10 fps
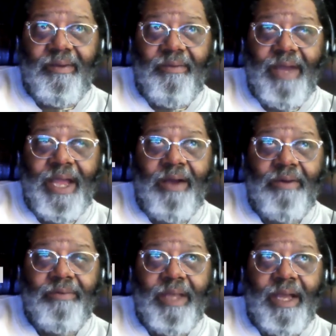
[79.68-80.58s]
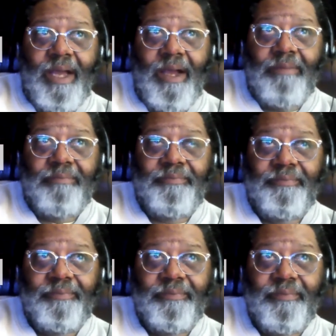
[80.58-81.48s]
Well, um,
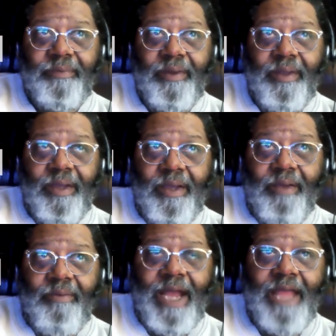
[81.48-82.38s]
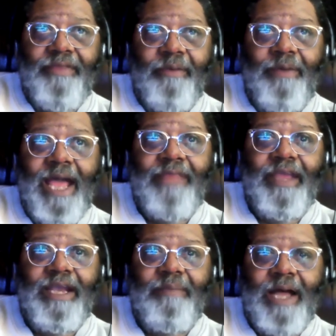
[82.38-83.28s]
when I when I
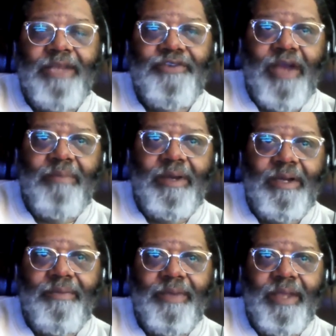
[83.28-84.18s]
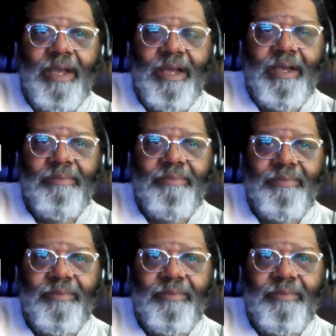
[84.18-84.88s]
think about trauma, um,